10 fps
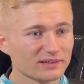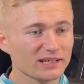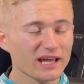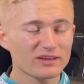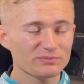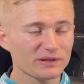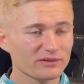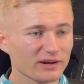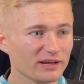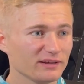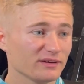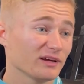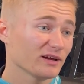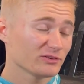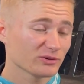Yeah, it's been great
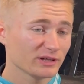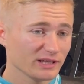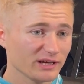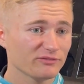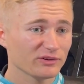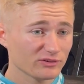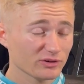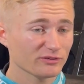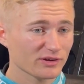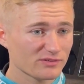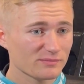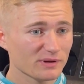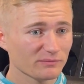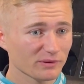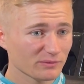joining the FHO Racing
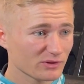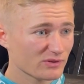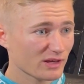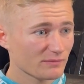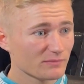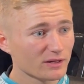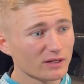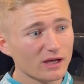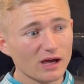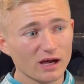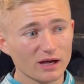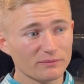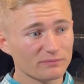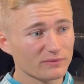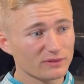BMW team.
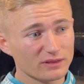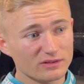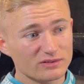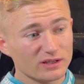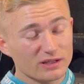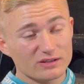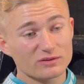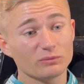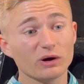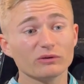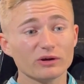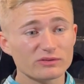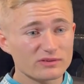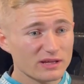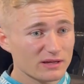It's a well-known
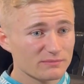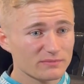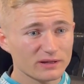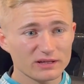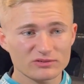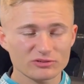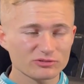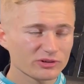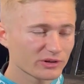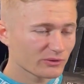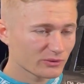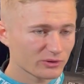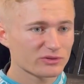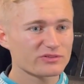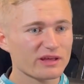team. It's a real
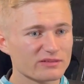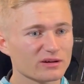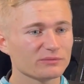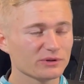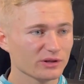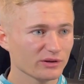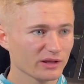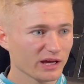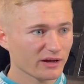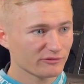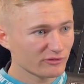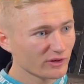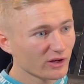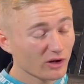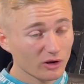good setup. You know, they have
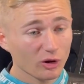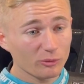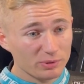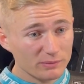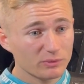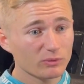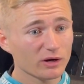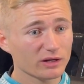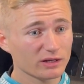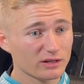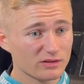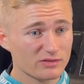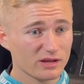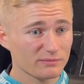a lot of people working in the team.